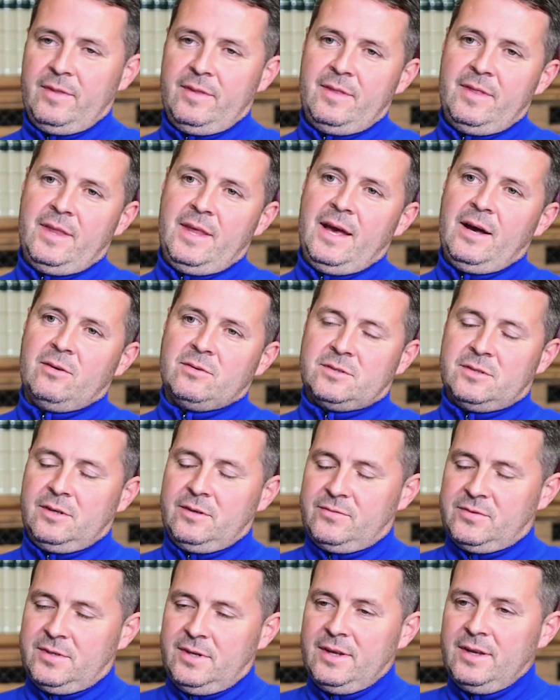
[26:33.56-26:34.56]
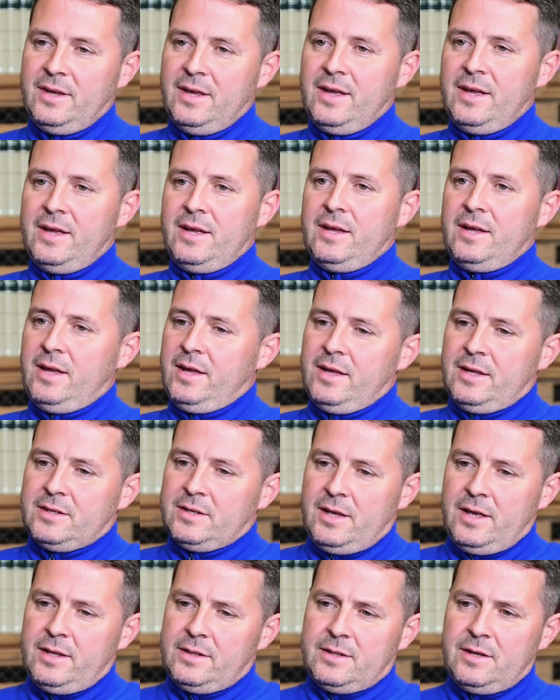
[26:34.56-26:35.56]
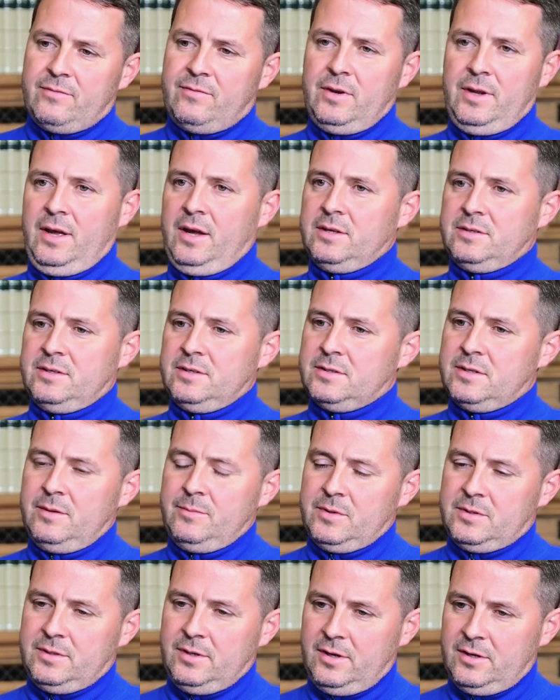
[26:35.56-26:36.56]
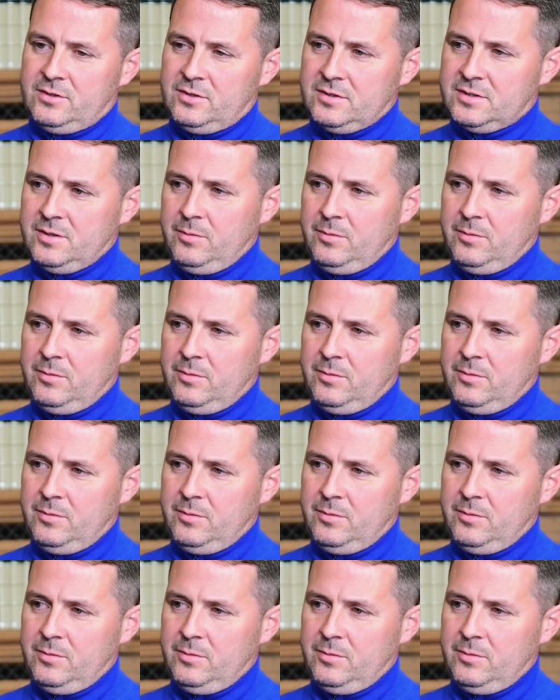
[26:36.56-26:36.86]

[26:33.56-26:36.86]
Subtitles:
the outside facility, it definitely has its limitations.